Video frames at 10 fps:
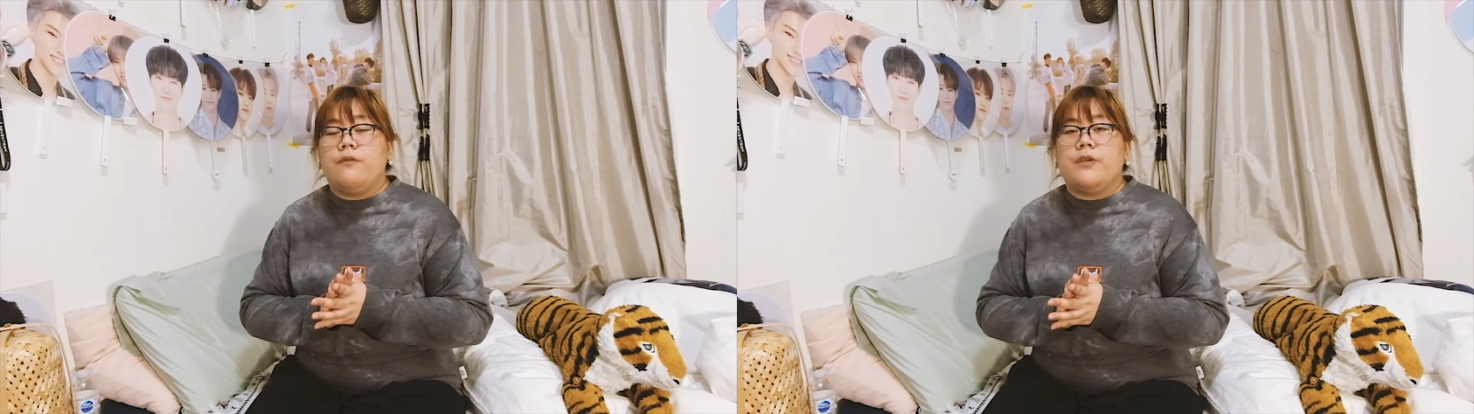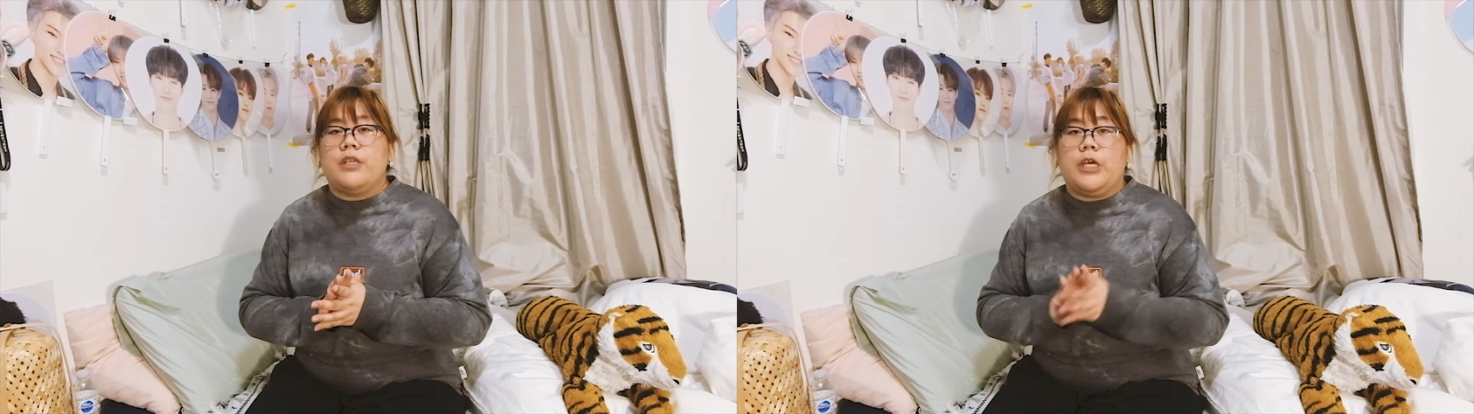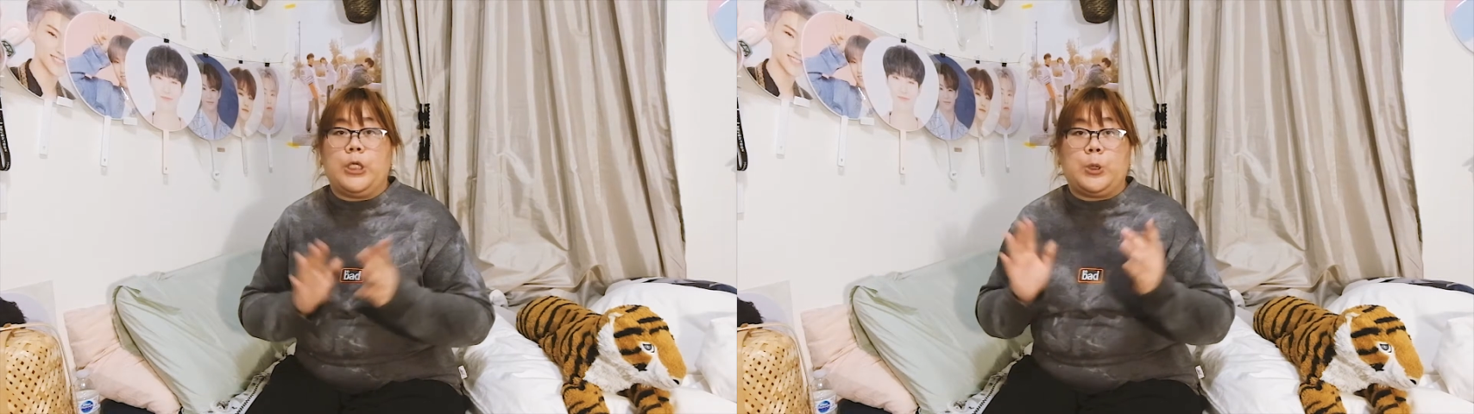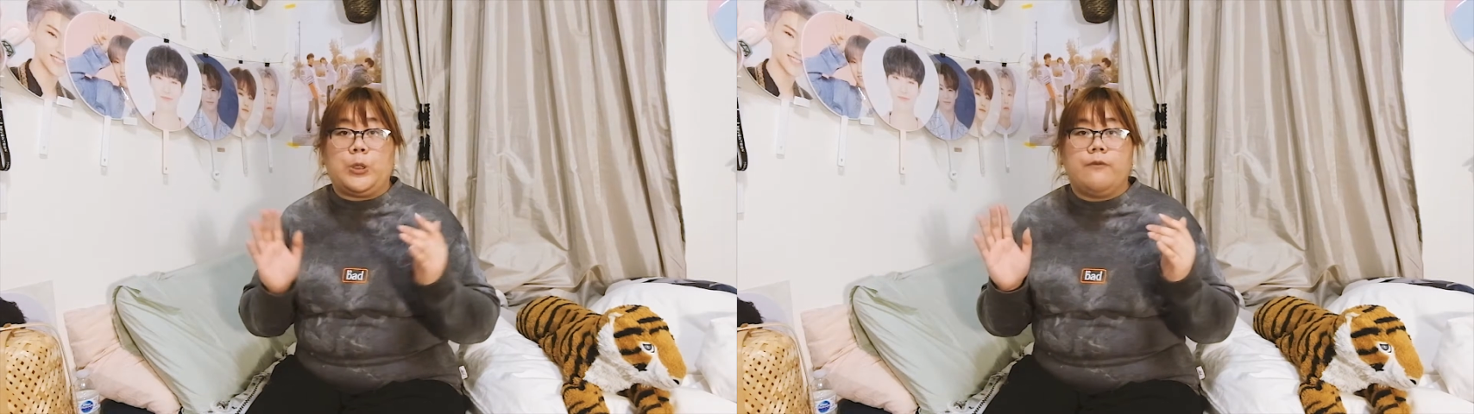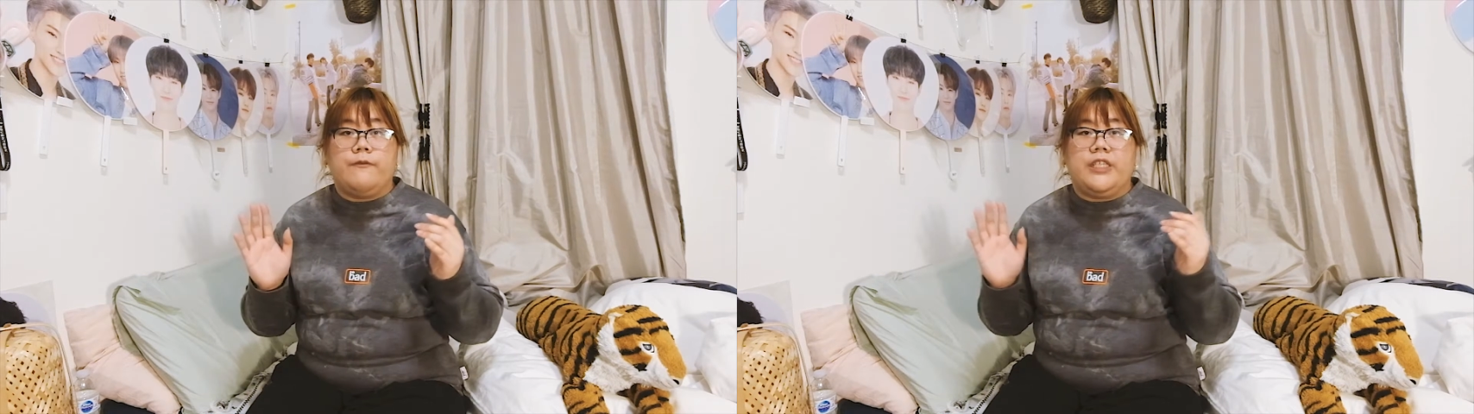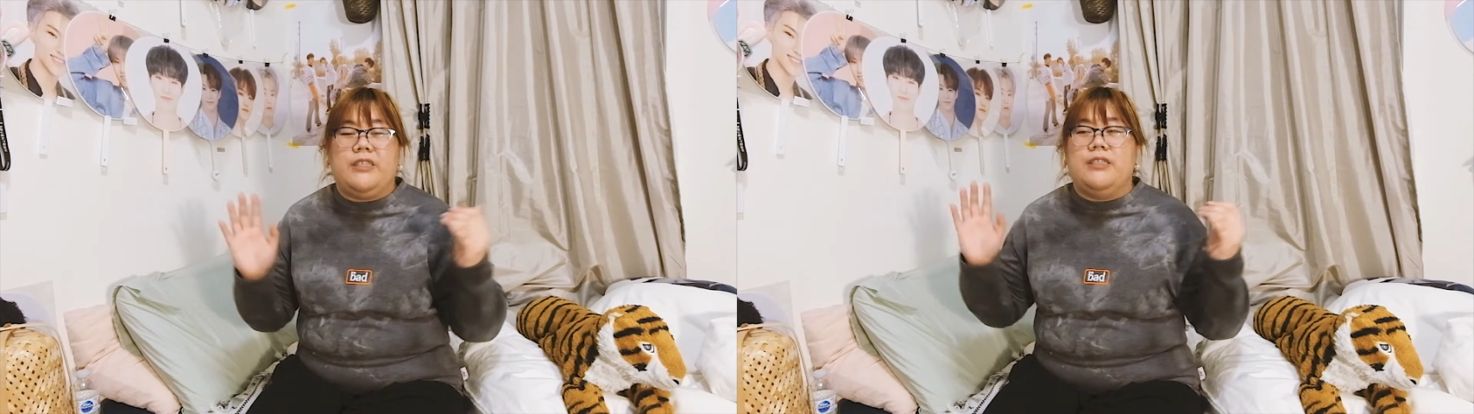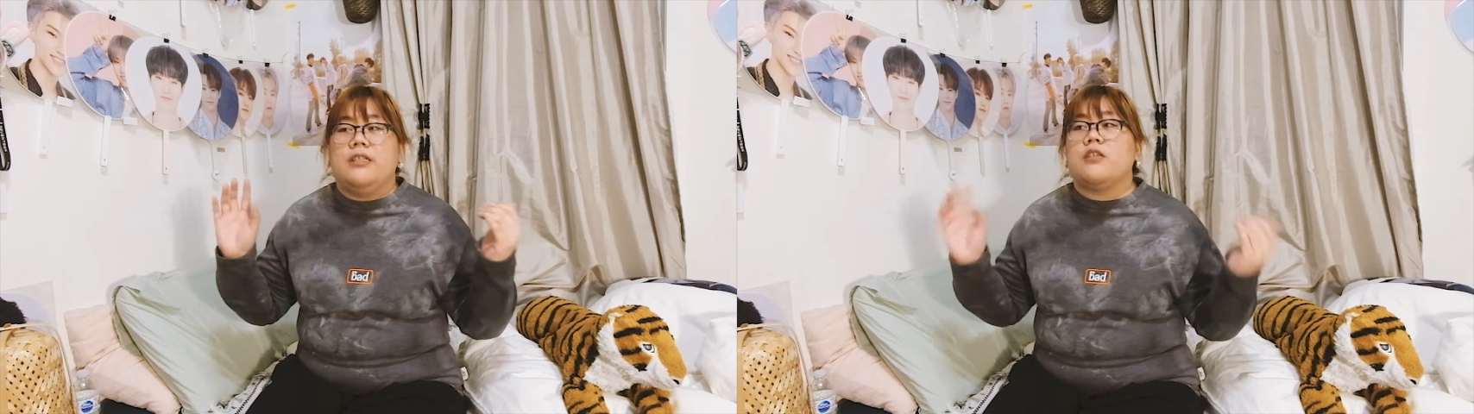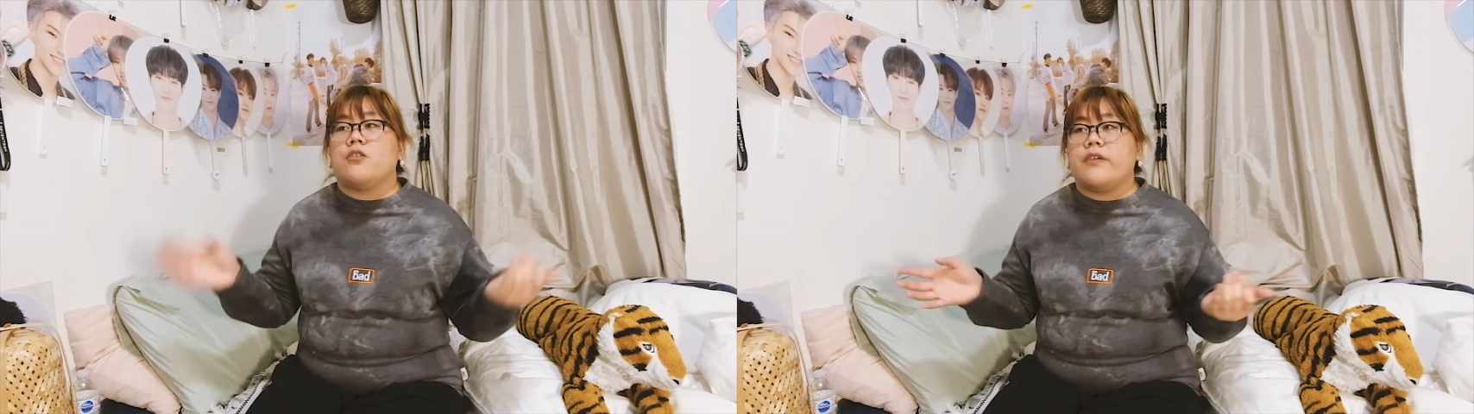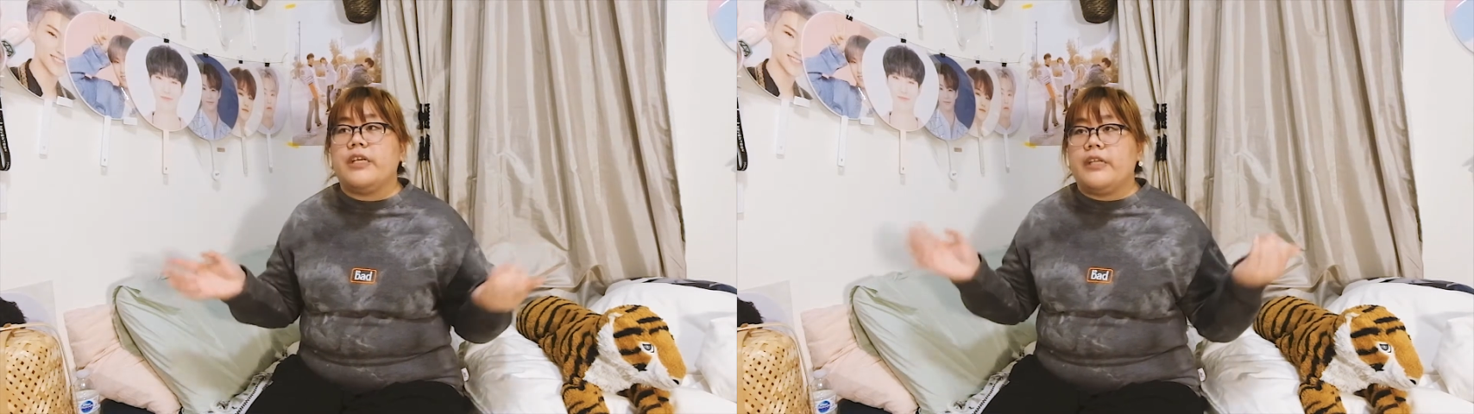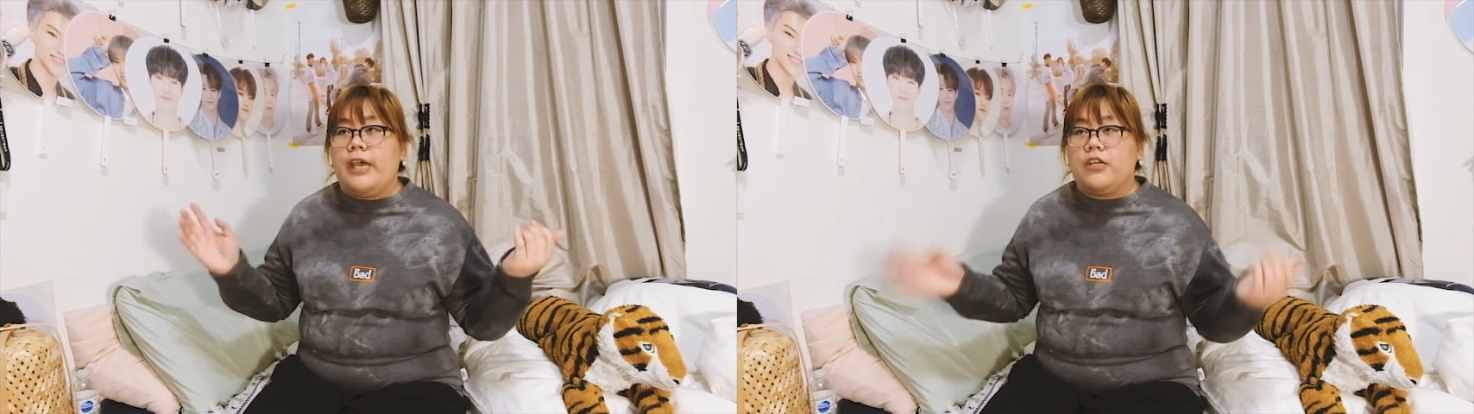with a
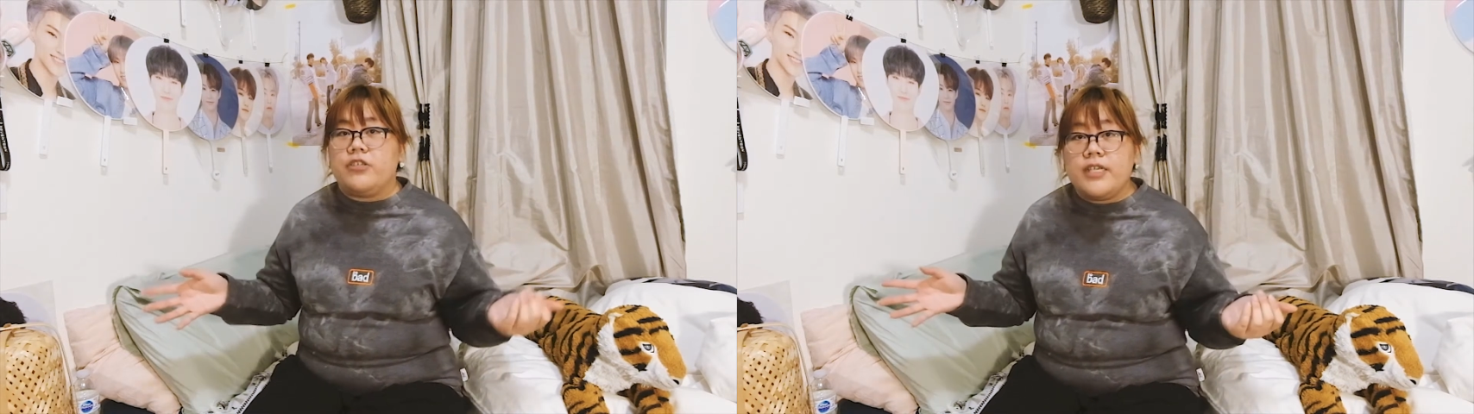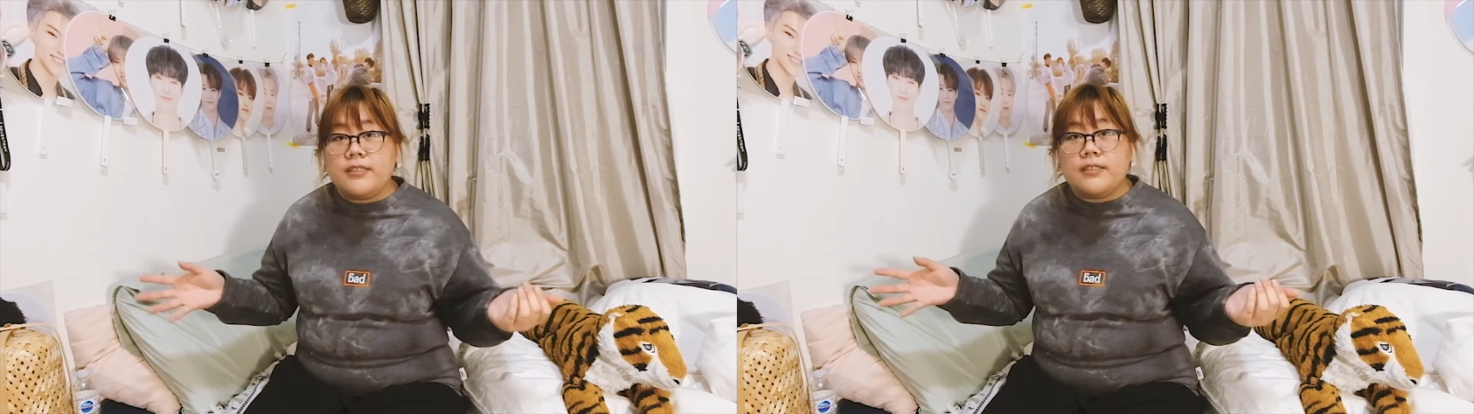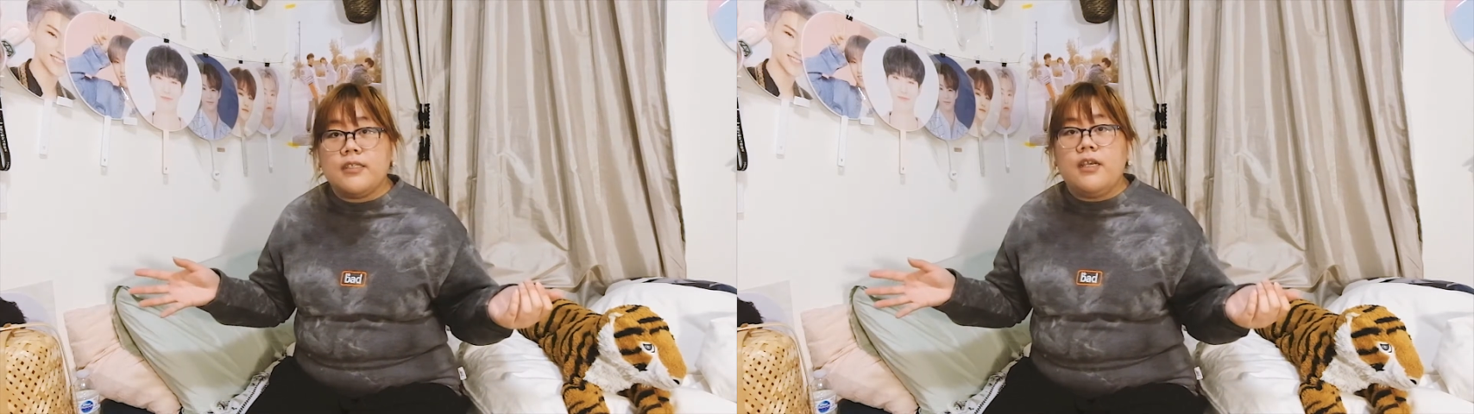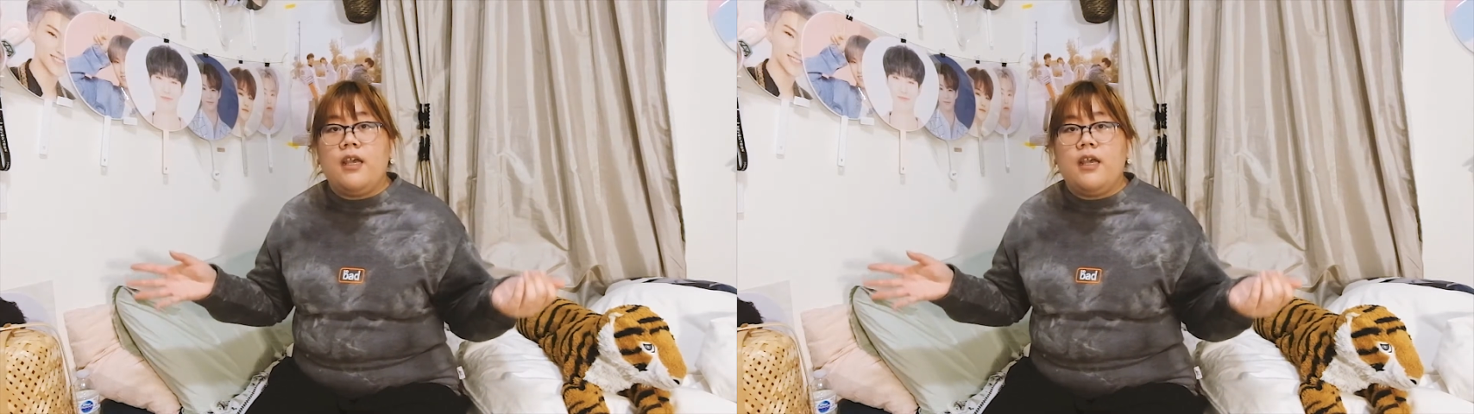Korean address,